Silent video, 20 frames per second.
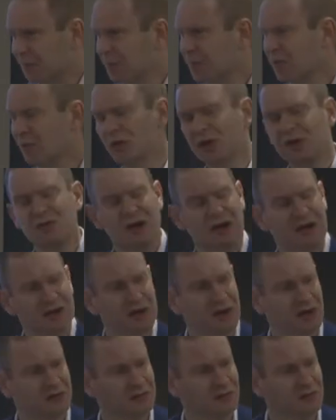But we
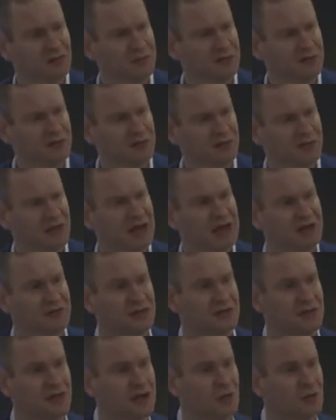recognize as a business that
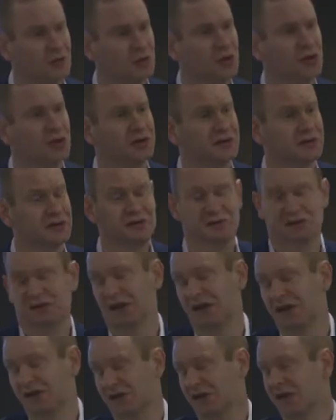actually that world is
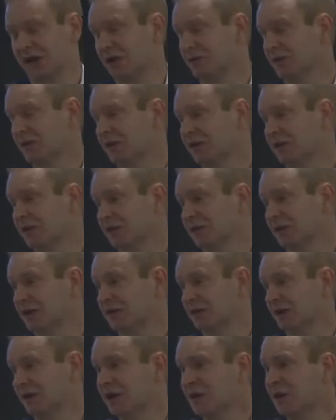changing, our world is
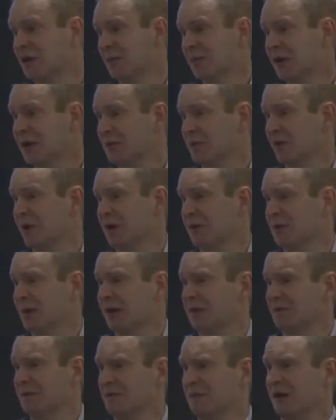changing. People,
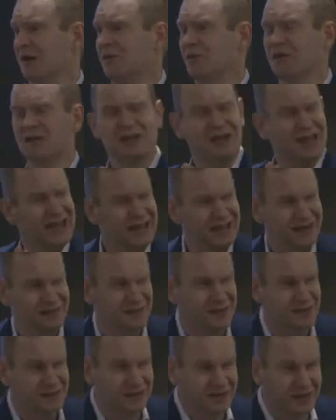I wonder just out of
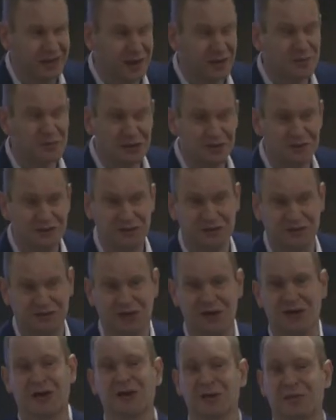interest, how many of you have
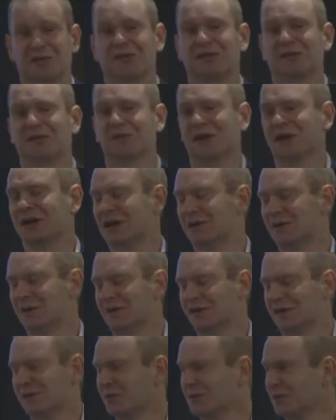typed a domain name in
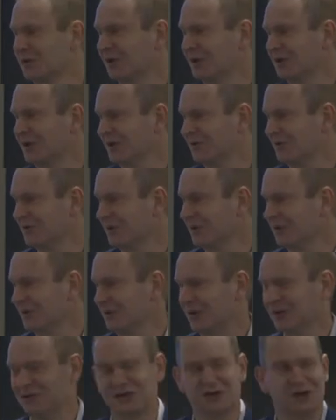this morning? Can I just,
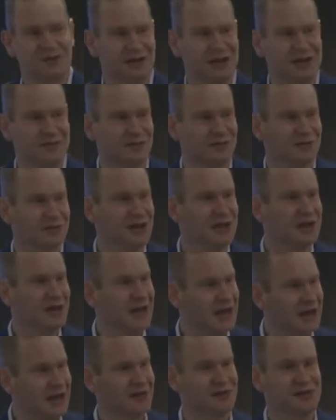a show of hands, ones
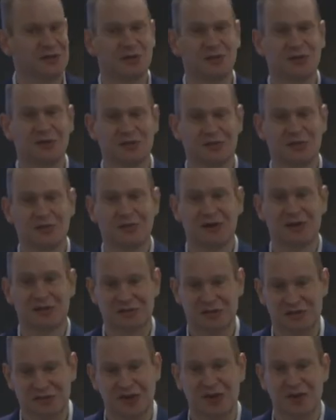actually gone into their browser
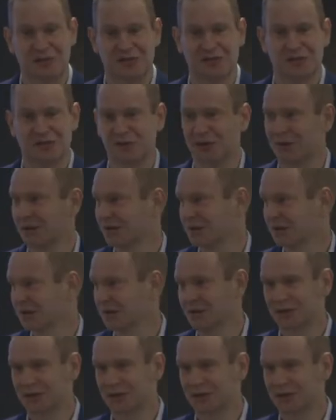and typed a domain?